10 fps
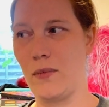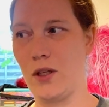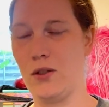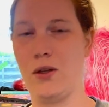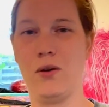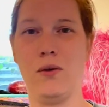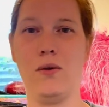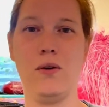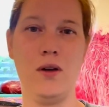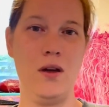
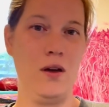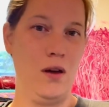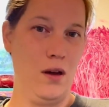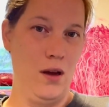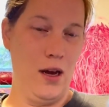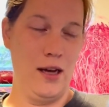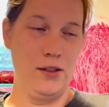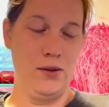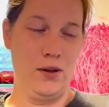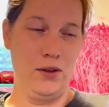So, as
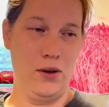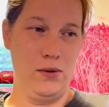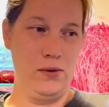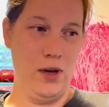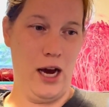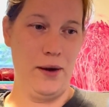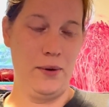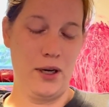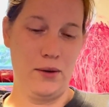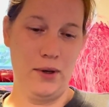you all know, I
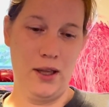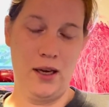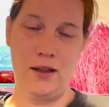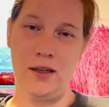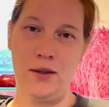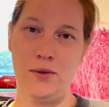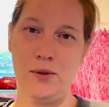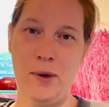work with Anthony, who's my